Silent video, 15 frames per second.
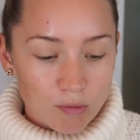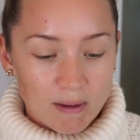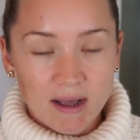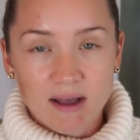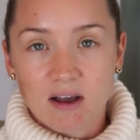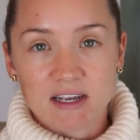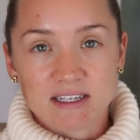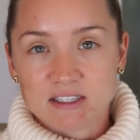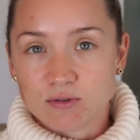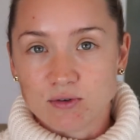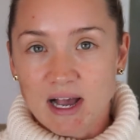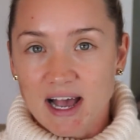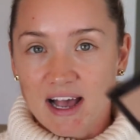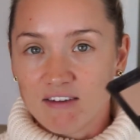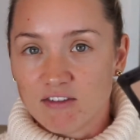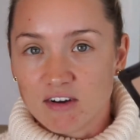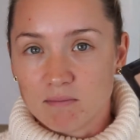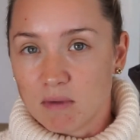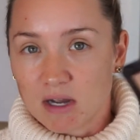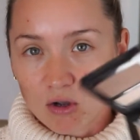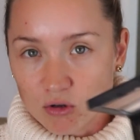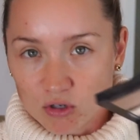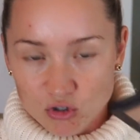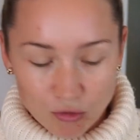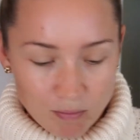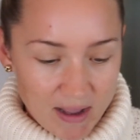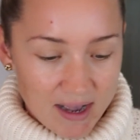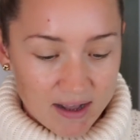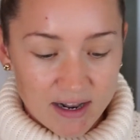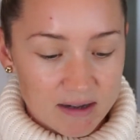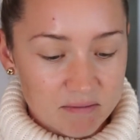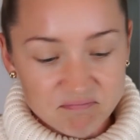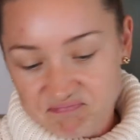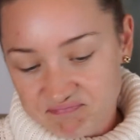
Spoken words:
but I still have my contour powder